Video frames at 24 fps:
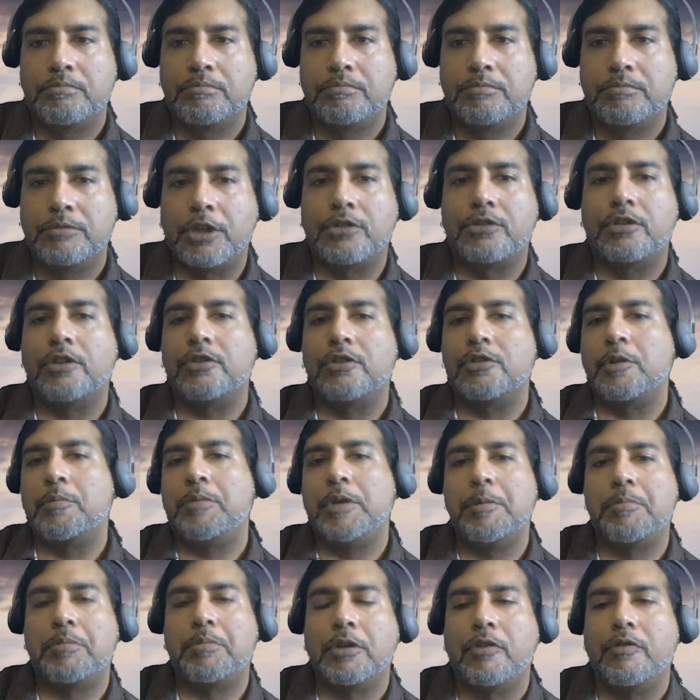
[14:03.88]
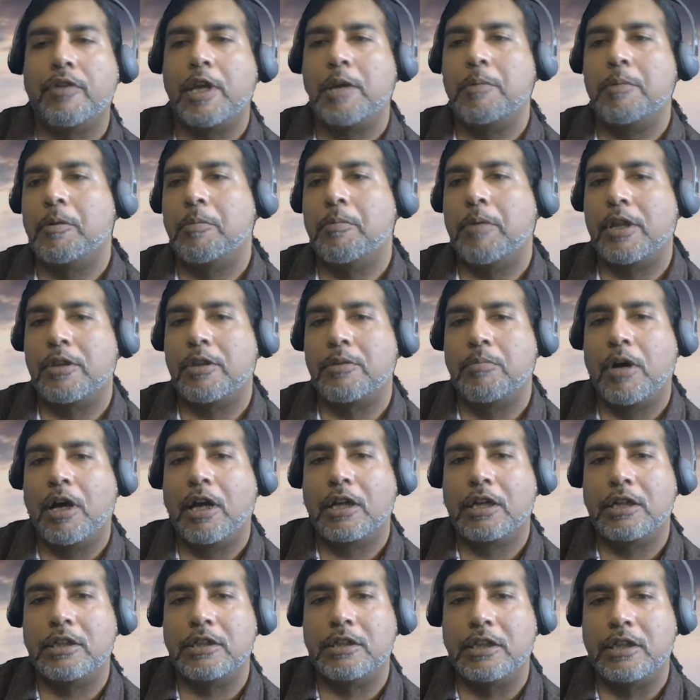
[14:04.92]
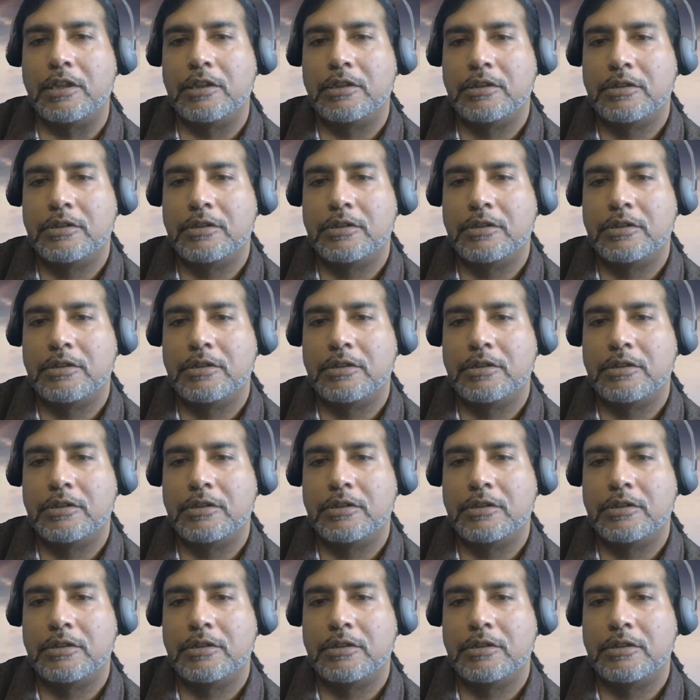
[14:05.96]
just as the people of Abel Beth Maachah did.